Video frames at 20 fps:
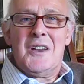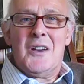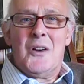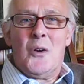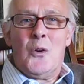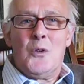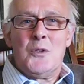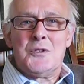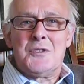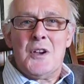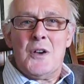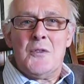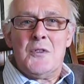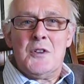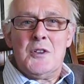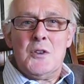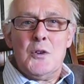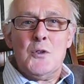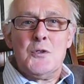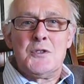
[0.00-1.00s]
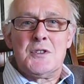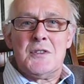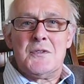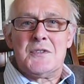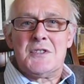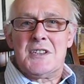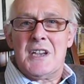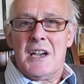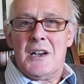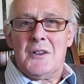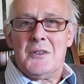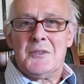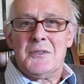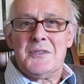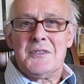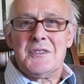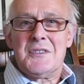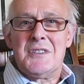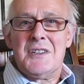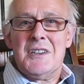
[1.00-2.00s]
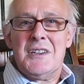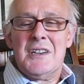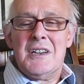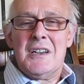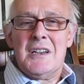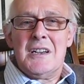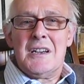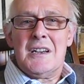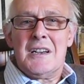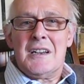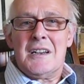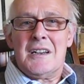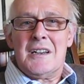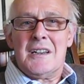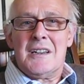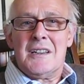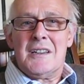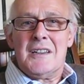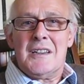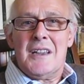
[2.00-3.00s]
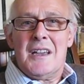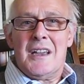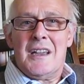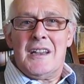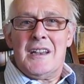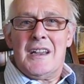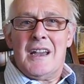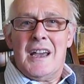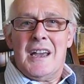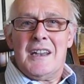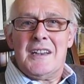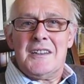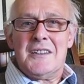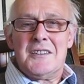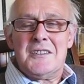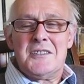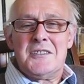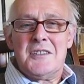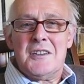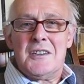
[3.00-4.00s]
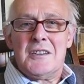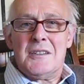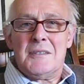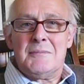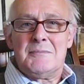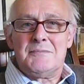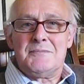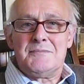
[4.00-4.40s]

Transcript: also the use of sound the